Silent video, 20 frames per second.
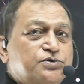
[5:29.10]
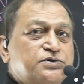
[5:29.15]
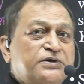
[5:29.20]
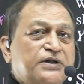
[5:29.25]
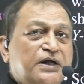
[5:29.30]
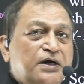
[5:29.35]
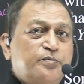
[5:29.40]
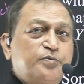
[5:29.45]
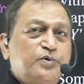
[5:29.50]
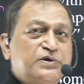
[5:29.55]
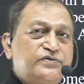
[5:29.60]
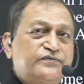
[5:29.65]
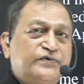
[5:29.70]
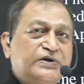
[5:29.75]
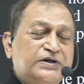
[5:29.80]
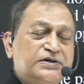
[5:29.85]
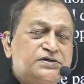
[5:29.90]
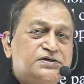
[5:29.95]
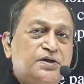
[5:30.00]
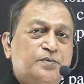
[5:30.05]
That means
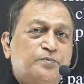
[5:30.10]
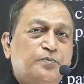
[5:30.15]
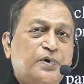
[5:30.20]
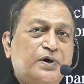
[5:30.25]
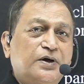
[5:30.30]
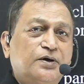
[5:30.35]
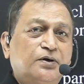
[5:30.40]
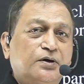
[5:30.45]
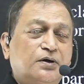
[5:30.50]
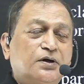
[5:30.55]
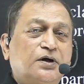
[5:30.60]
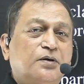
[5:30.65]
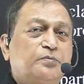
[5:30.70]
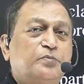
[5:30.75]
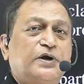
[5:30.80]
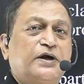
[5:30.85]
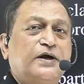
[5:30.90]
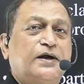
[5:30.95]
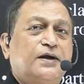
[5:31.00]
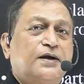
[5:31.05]
very simple, not
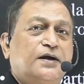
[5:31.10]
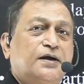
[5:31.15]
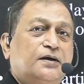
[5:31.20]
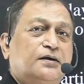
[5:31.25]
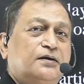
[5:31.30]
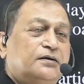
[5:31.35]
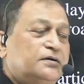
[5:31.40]
complicated.